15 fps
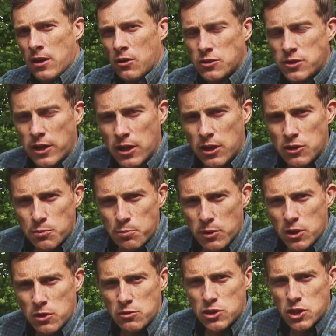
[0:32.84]
Also includes
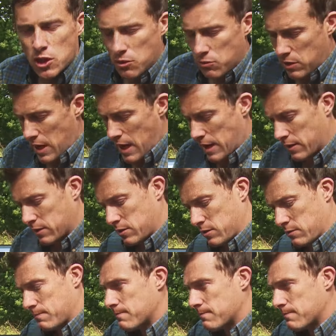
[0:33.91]
Bluetooth and